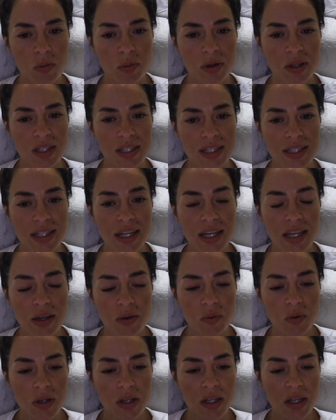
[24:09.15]
put a
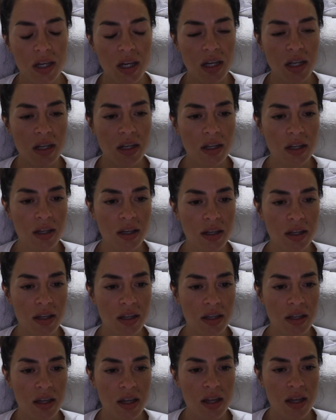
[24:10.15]
second one in,
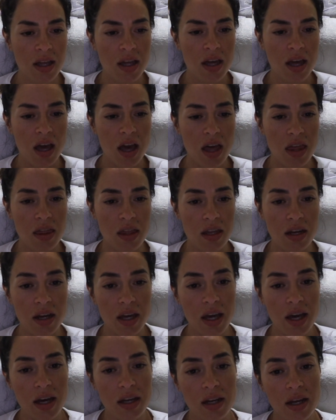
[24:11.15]
and then I
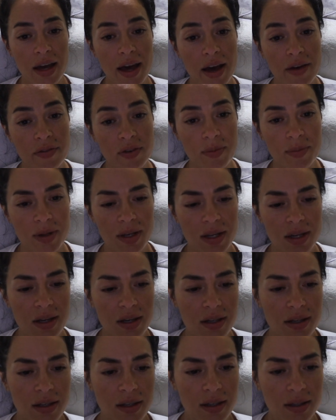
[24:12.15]
had a half a
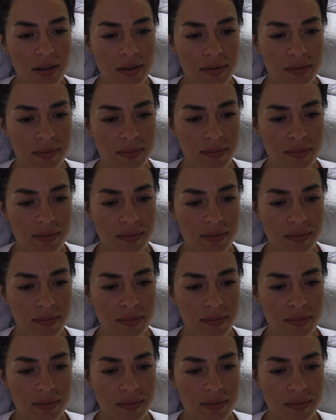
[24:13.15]
banana.